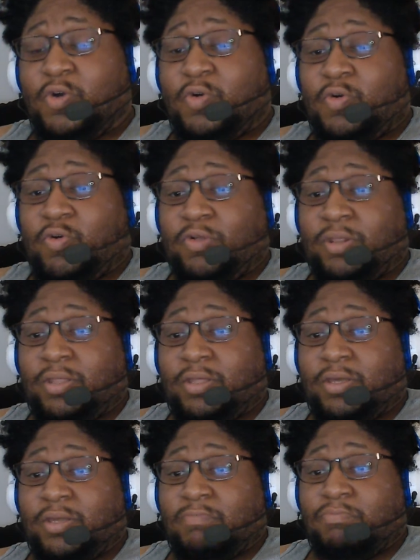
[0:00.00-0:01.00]
or
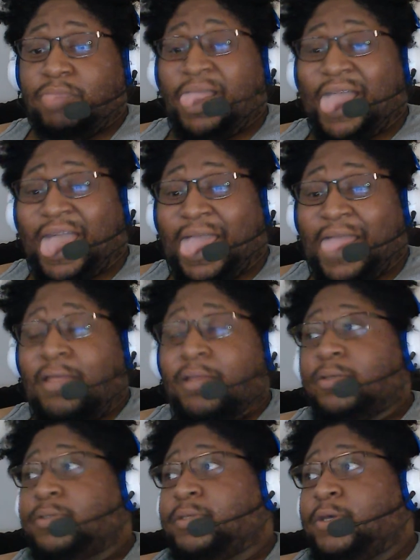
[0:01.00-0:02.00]
look bad.
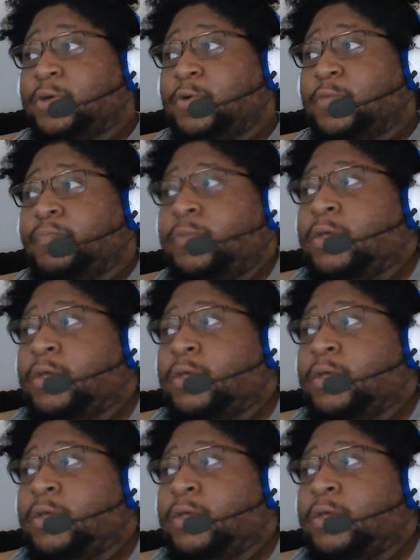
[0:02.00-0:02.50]
So